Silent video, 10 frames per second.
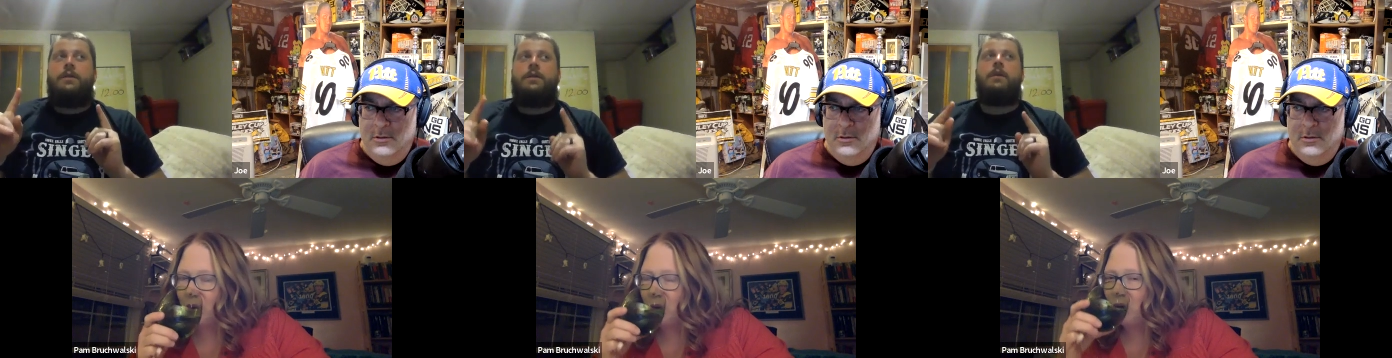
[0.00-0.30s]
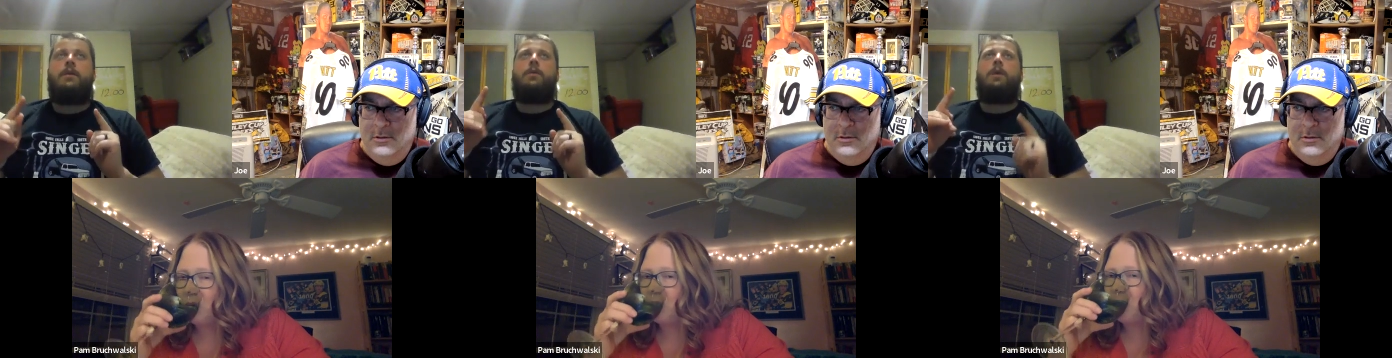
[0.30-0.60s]

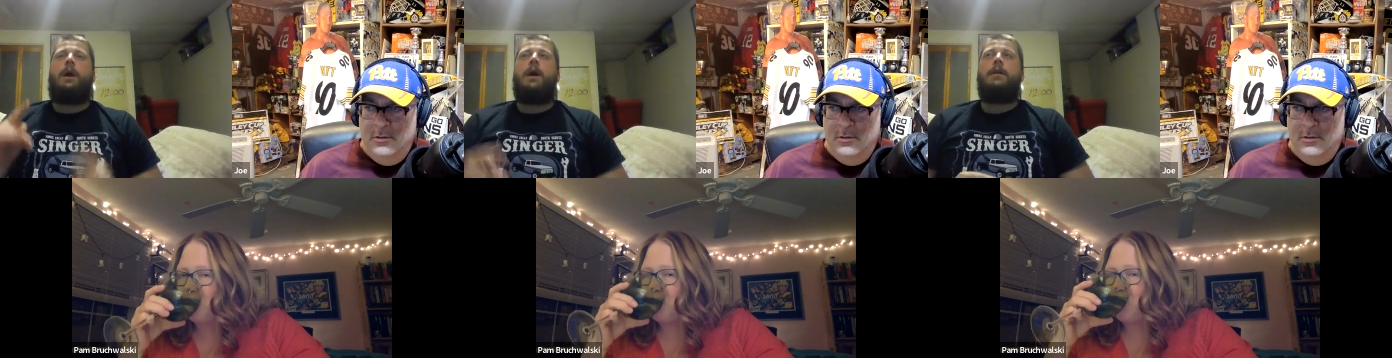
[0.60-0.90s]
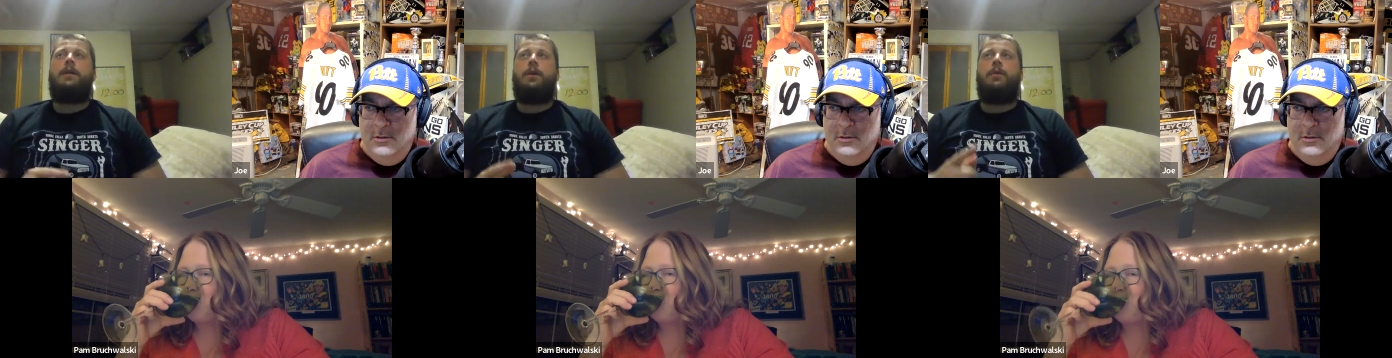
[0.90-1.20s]
Speaker 1: So
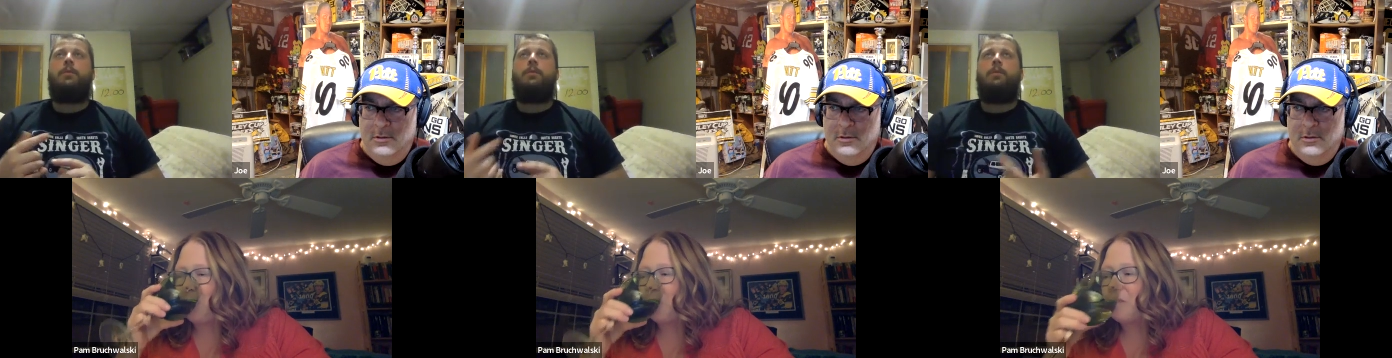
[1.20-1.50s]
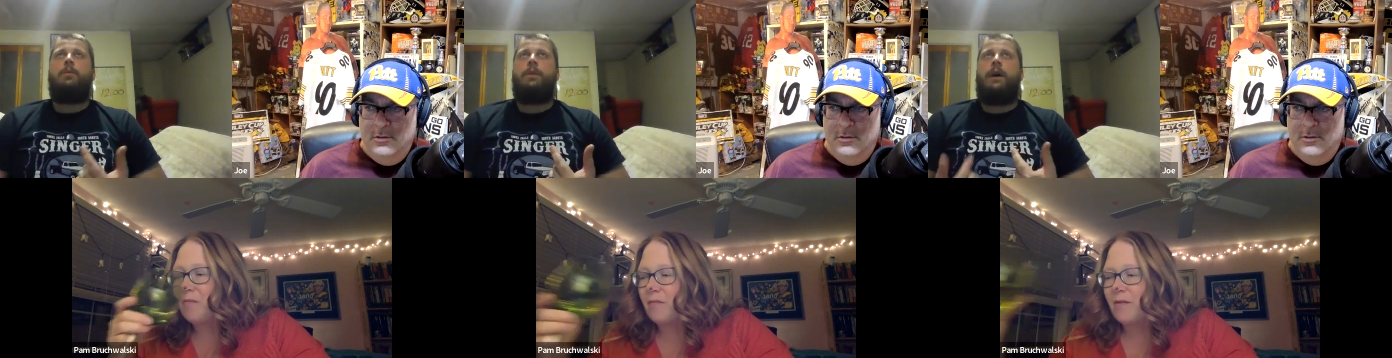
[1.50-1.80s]
I
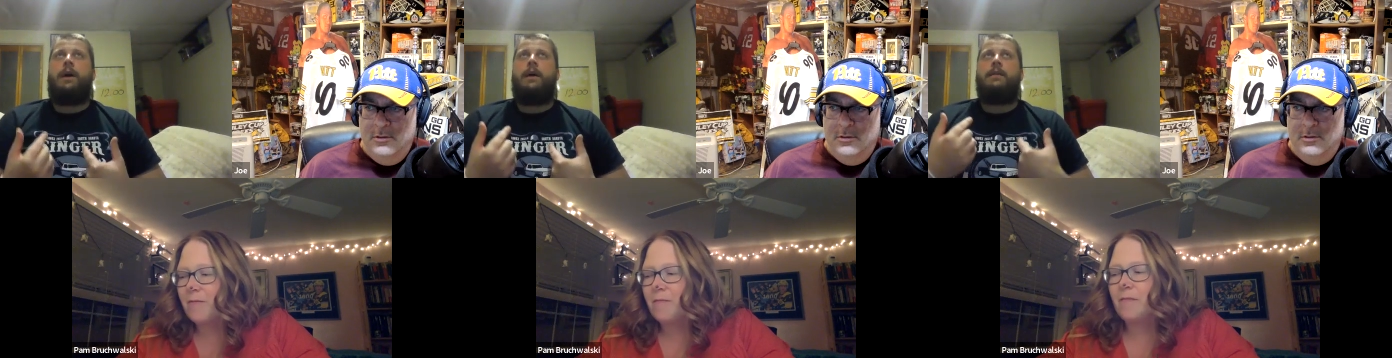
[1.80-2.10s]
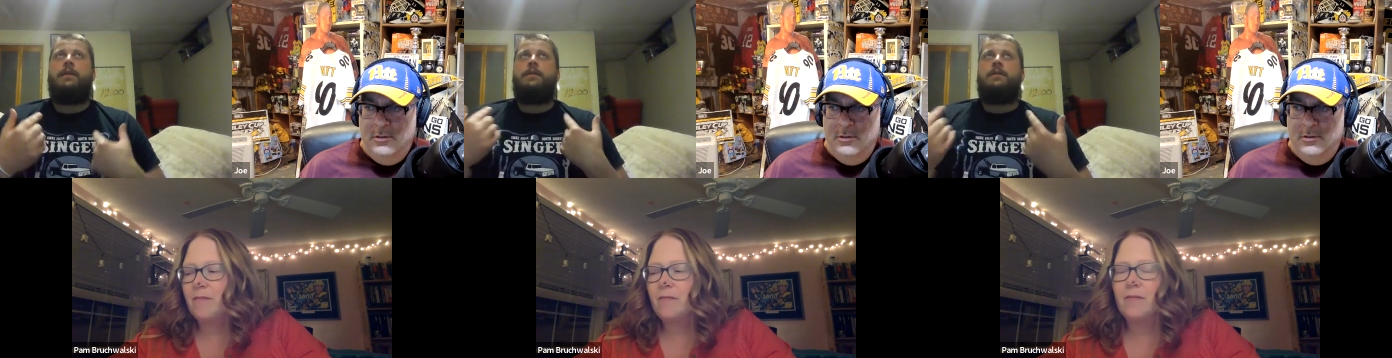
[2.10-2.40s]
know
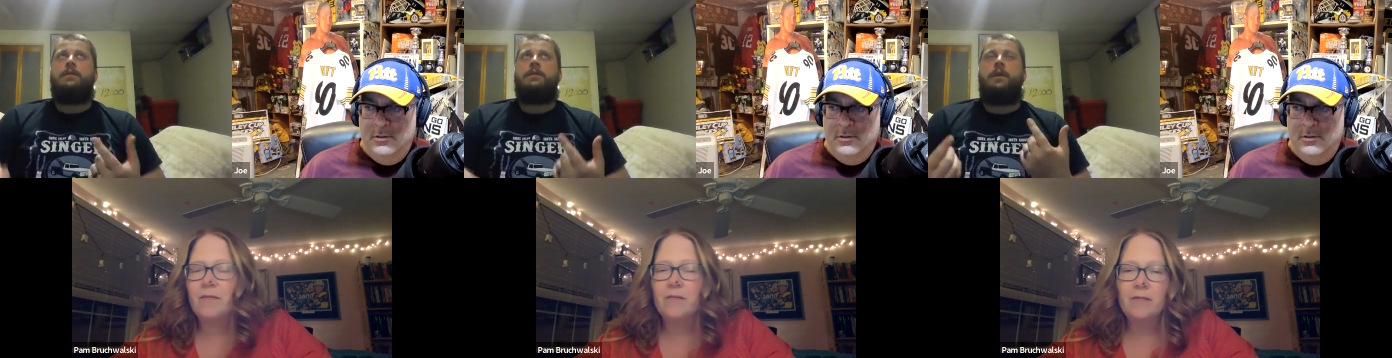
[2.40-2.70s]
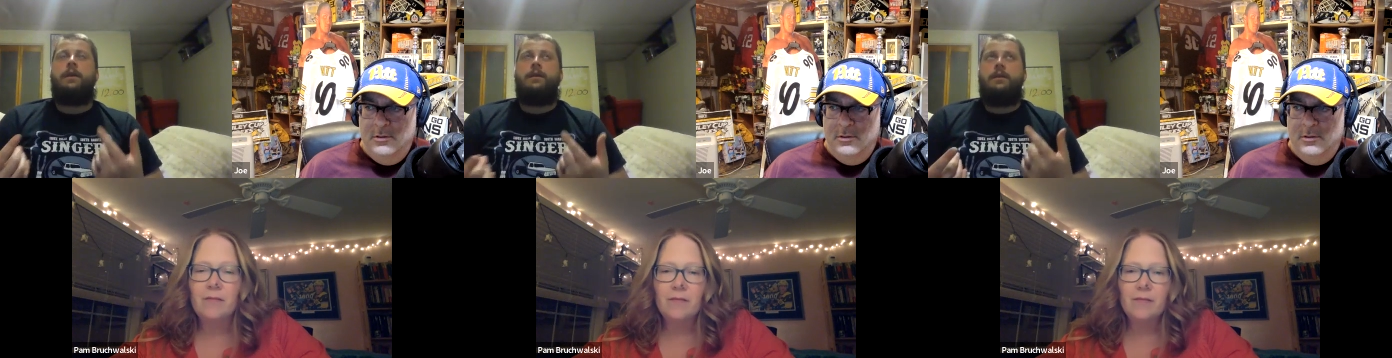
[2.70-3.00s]
that
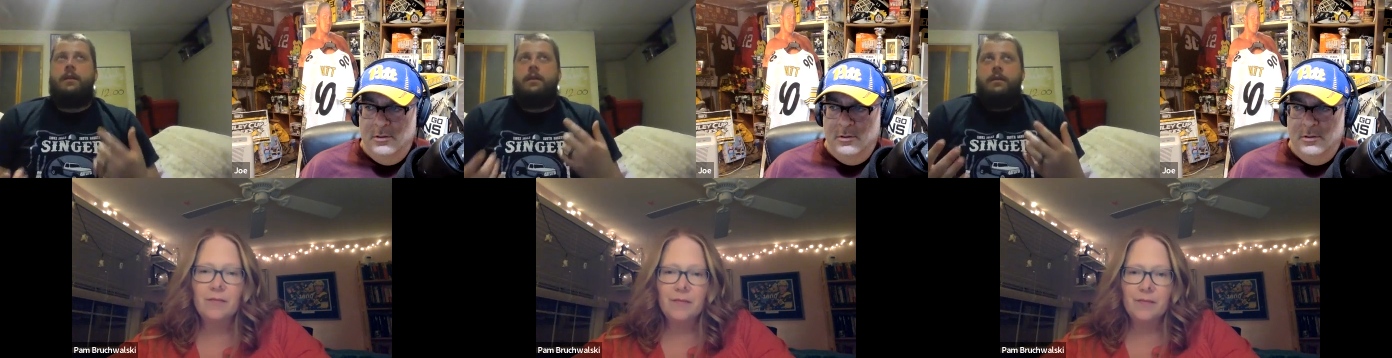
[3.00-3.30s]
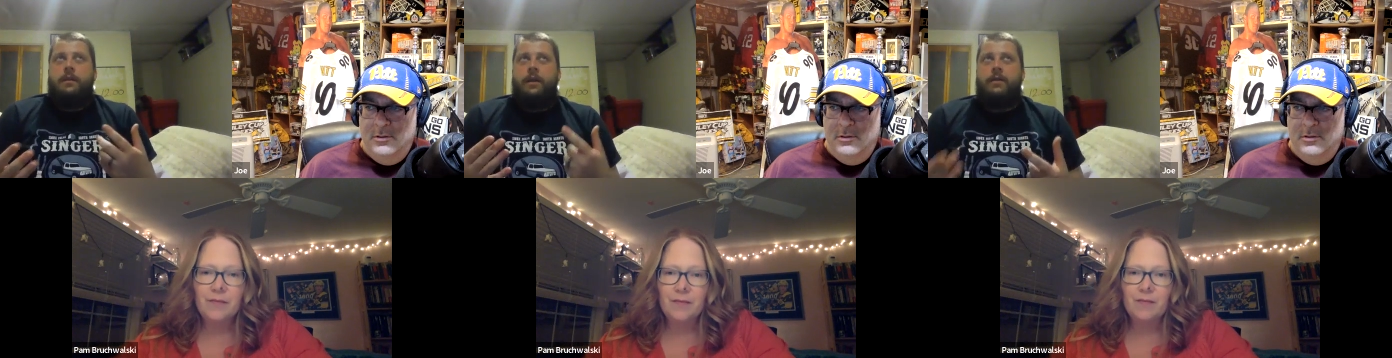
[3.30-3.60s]
in
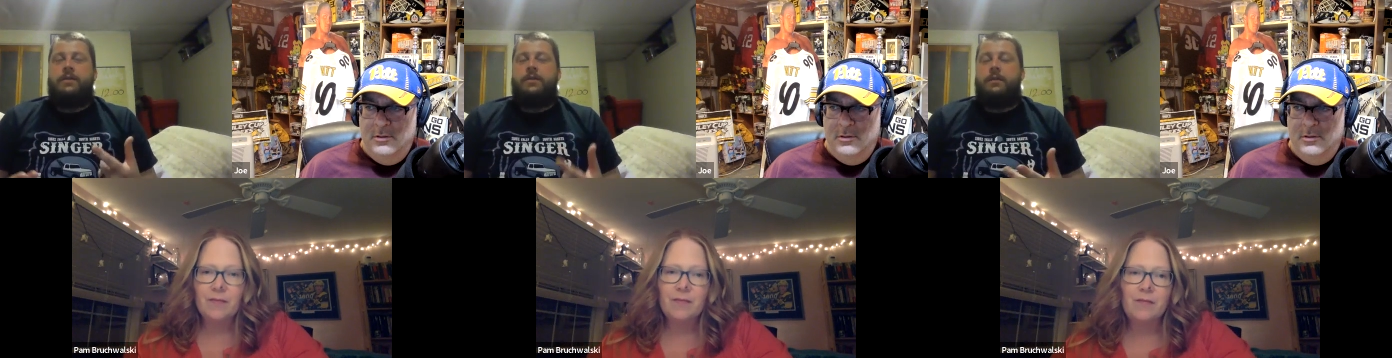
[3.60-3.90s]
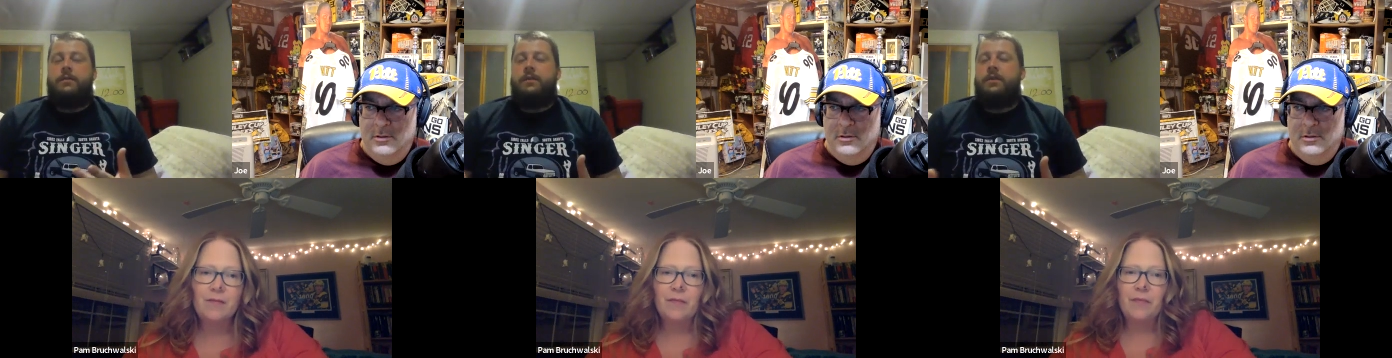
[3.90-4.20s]

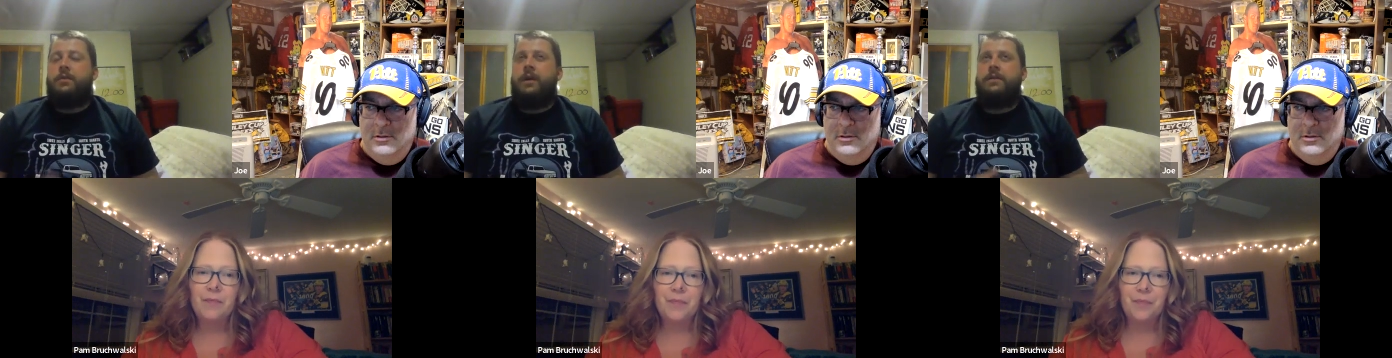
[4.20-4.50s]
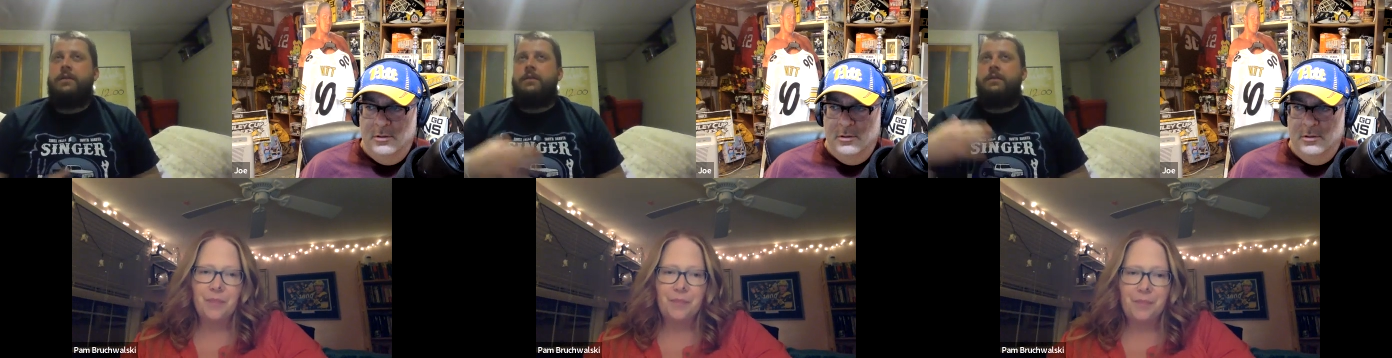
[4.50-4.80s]
certain
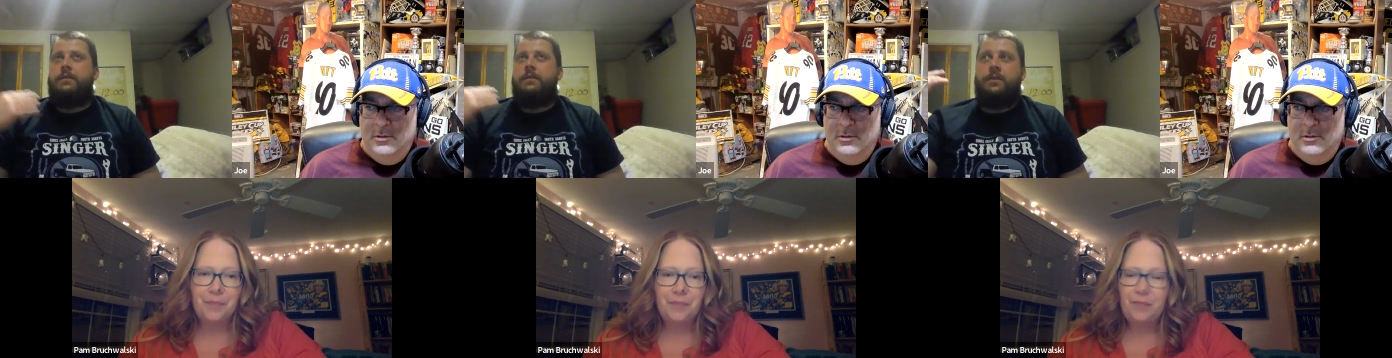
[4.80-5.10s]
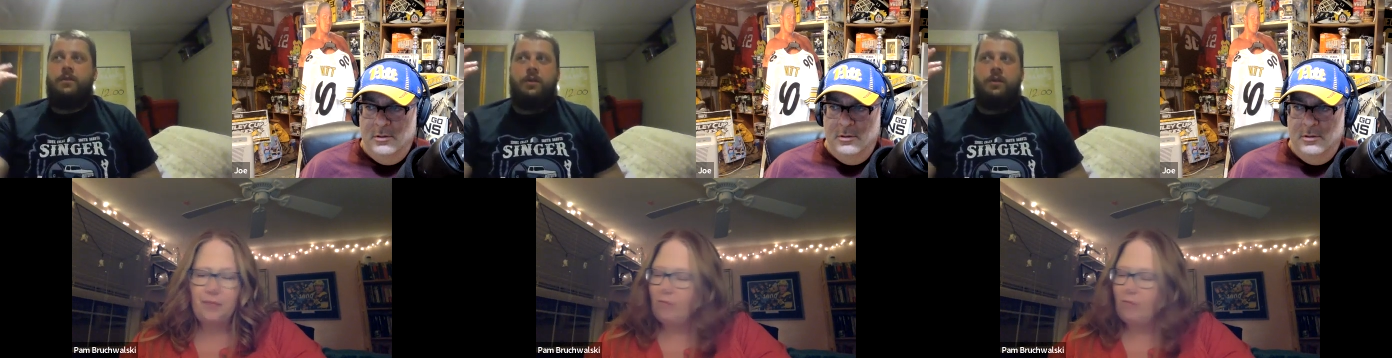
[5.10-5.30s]
situations,